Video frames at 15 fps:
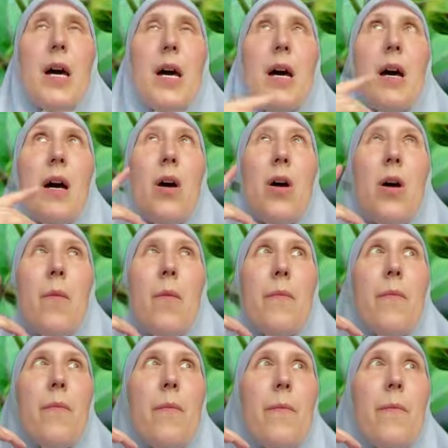
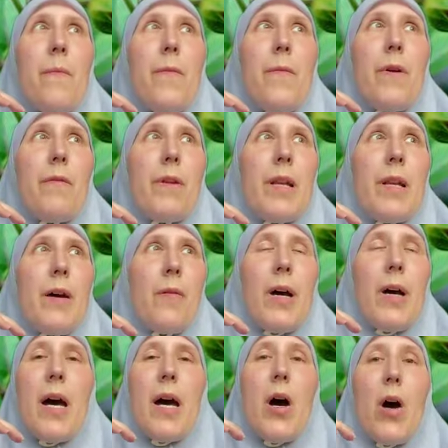But we know
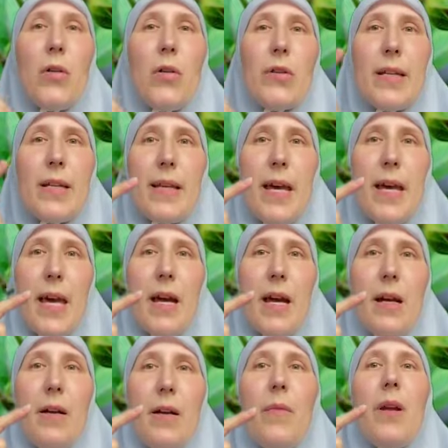hot as
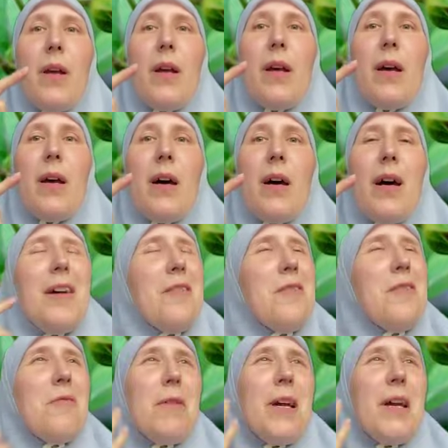hair. I
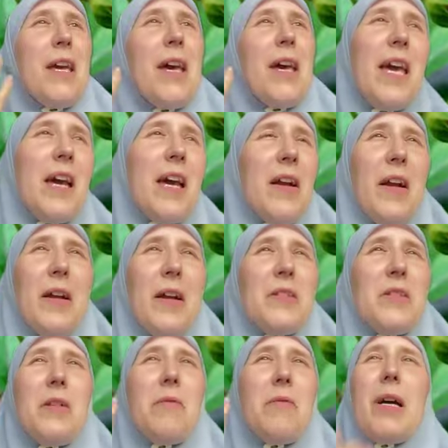don't know why hair
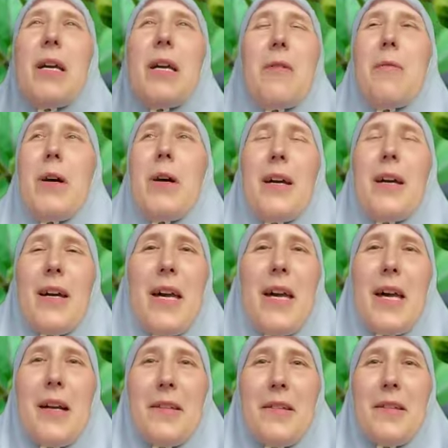actually. Why a
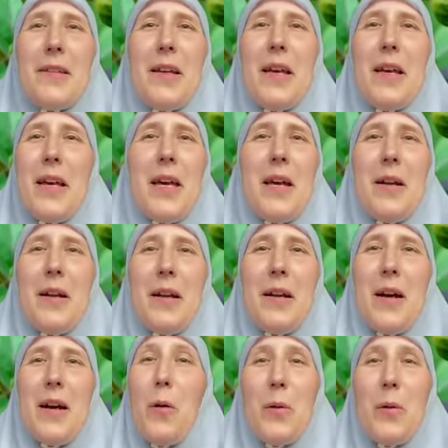hair
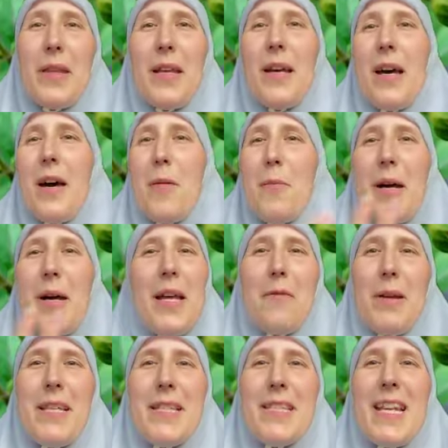hot? But
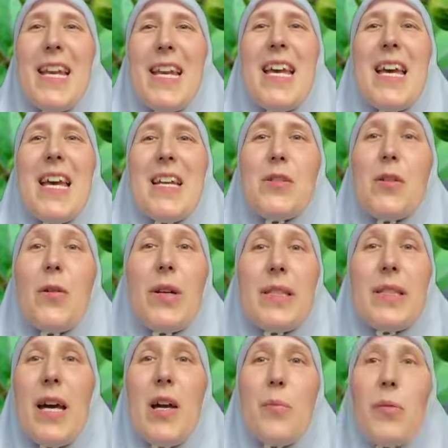anyways, so
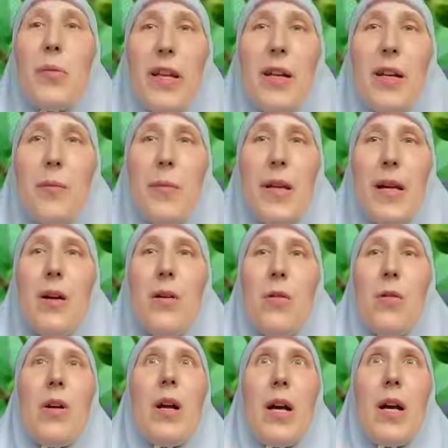it's hypothermia
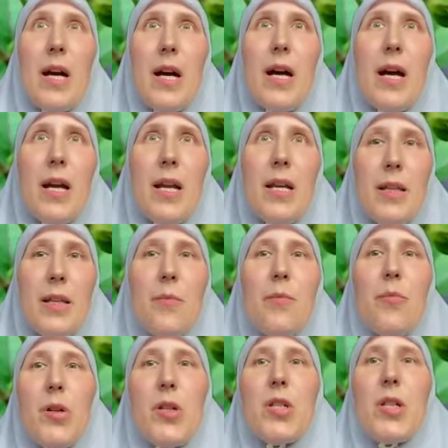or high
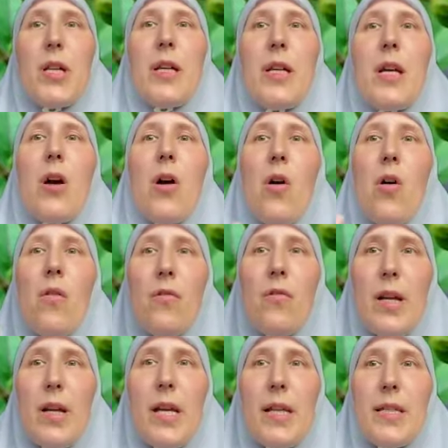temperature,
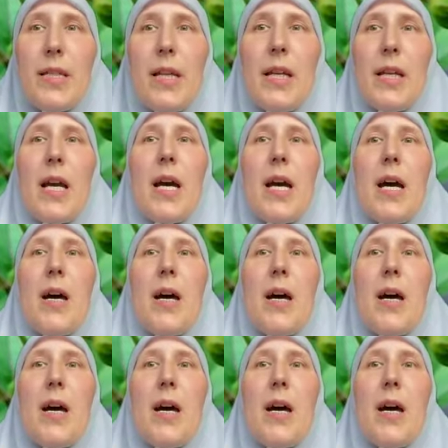overheating.